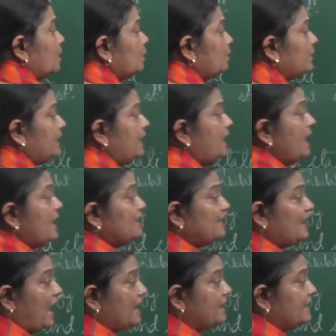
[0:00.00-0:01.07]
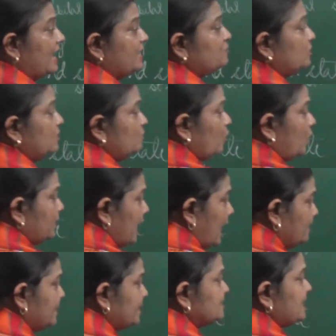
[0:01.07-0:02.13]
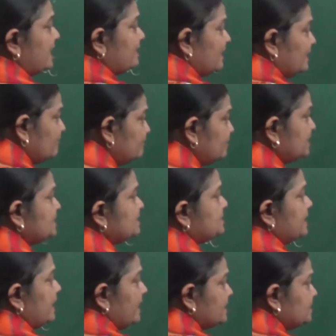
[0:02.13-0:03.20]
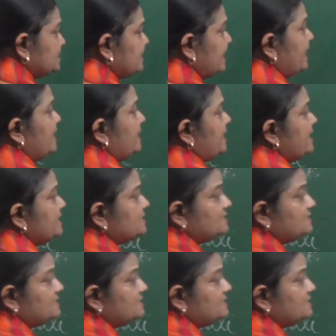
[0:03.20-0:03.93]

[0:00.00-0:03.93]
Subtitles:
Okay, naturally what happens at every stage, there is